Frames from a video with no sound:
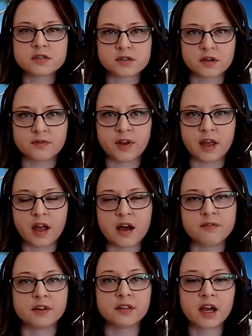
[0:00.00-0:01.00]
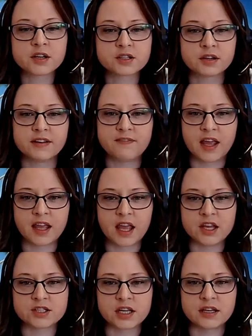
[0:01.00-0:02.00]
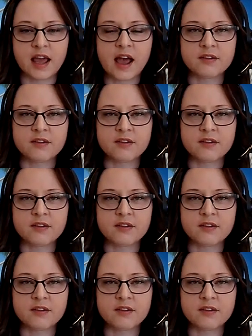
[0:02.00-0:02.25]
deserving of a luxury vacation